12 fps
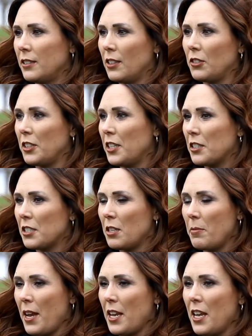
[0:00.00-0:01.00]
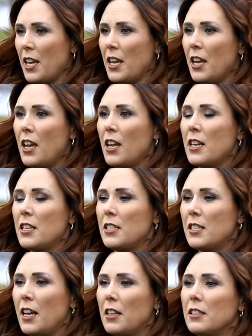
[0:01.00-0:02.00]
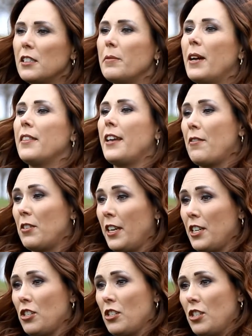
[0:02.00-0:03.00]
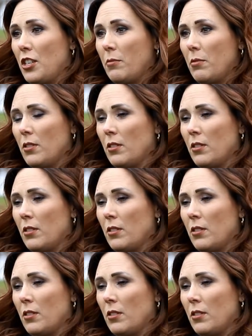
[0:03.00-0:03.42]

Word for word: several years in the making. Tell us about that relationship.